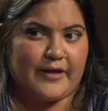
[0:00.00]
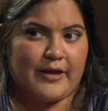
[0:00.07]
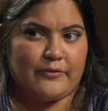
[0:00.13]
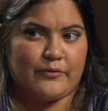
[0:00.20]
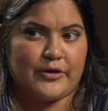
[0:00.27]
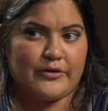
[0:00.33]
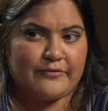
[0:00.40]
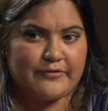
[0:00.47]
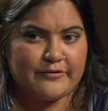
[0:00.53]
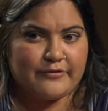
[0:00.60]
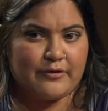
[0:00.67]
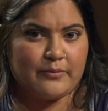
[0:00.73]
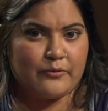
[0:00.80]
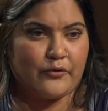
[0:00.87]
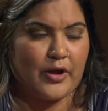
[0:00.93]
And we use the
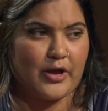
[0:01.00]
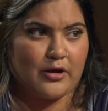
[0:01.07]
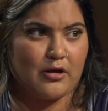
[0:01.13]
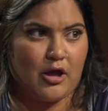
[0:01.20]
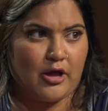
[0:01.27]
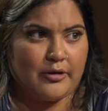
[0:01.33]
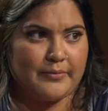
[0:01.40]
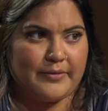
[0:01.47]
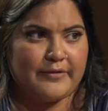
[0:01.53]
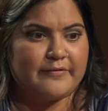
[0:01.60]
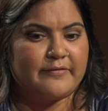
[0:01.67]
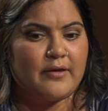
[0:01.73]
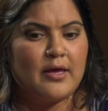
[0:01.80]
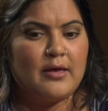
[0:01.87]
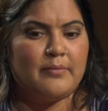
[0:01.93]
term gray economies
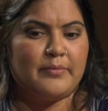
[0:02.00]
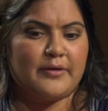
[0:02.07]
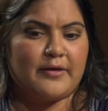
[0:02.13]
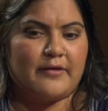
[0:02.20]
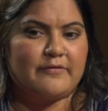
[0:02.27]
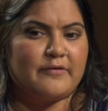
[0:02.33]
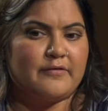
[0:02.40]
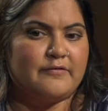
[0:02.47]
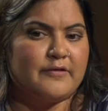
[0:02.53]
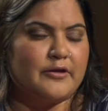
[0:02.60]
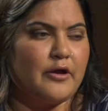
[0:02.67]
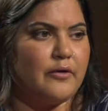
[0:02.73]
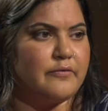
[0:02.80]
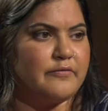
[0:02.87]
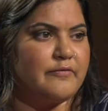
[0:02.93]
because it
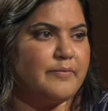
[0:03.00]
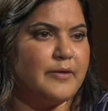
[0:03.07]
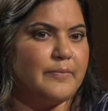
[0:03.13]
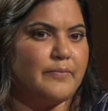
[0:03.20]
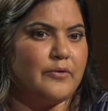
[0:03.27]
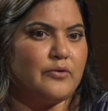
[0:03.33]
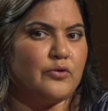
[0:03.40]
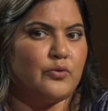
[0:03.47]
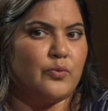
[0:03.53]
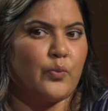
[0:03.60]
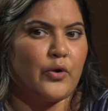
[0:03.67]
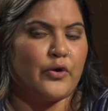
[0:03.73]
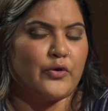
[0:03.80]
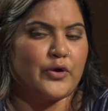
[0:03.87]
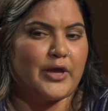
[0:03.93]
denotes people who
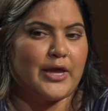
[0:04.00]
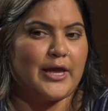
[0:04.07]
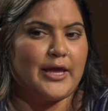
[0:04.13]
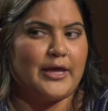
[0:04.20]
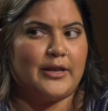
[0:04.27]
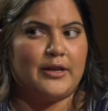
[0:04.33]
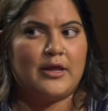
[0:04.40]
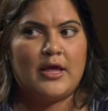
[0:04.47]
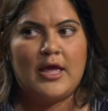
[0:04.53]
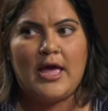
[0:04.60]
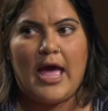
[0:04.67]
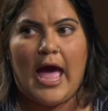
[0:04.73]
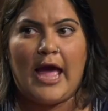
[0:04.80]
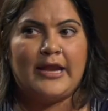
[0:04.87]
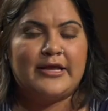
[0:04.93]
work in
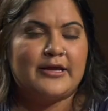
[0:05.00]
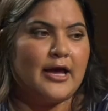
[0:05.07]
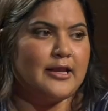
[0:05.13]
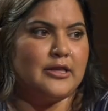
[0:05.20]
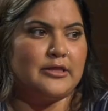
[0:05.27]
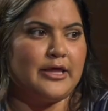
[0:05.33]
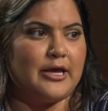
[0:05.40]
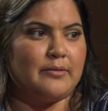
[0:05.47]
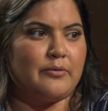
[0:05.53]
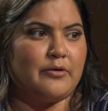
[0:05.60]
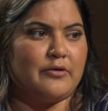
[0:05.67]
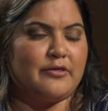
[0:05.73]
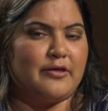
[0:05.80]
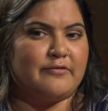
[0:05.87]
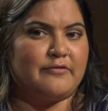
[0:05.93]
any kind of
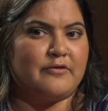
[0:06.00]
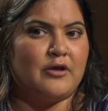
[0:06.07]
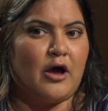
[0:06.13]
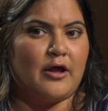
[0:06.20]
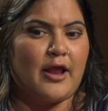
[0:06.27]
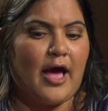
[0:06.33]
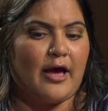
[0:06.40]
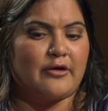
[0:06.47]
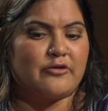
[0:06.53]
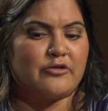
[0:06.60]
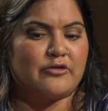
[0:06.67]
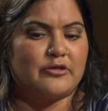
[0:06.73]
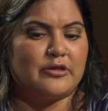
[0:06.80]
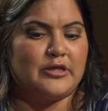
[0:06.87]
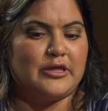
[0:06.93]
labor that's not
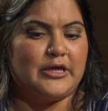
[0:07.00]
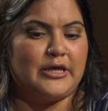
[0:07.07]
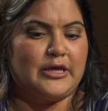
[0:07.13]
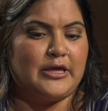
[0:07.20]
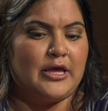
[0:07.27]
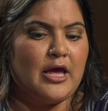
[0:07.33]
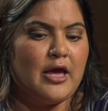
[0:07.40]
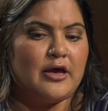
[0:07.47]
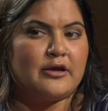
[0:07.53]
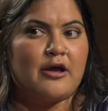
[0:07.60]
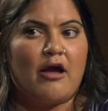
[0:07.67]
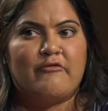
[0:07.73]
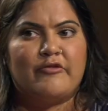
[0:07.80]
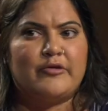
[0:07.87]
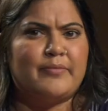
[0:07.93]
actually
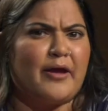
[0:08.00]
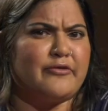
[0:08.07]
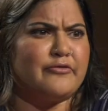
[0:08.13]
covered by